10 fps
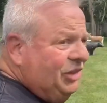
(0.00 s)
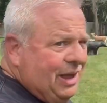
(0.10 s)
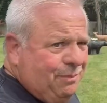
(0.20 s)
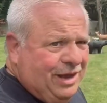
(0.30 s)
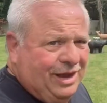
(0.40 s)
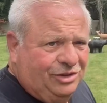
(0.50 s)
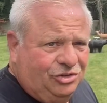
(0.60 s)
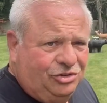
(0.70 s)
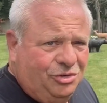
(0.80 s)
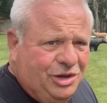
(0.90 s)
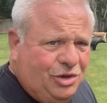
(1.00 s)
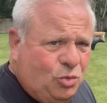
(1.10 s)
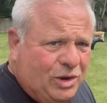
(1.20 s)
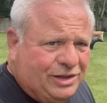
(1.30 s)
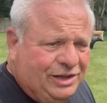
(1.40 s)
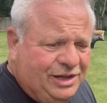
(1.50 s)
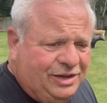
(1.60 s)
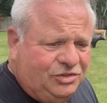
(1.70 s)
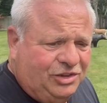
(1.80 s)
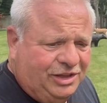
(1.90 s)
that bear, shooting quickly and
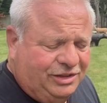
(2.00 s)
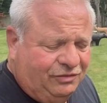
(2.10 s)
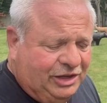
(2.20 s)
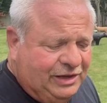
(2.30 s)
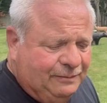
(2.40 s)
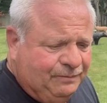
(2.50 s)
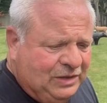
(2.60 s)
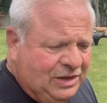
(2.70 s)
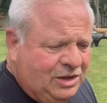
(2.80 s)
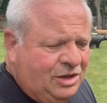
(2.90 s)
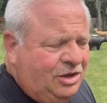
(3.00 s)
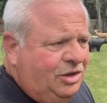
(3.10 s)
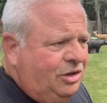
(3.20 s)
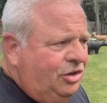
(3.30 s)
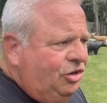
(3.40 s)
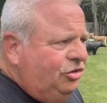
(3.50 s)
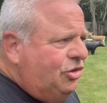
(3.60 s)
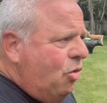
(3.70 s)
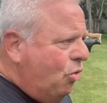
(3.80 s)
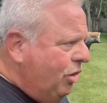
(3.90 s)
instinctively.
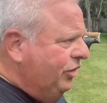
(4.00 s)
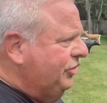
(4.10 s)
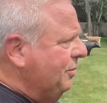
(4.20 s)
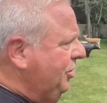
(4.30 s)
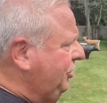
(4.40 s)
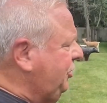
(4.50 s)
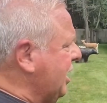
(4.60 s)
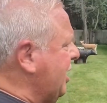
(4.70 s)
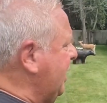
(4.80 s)
So all I'm gonna say on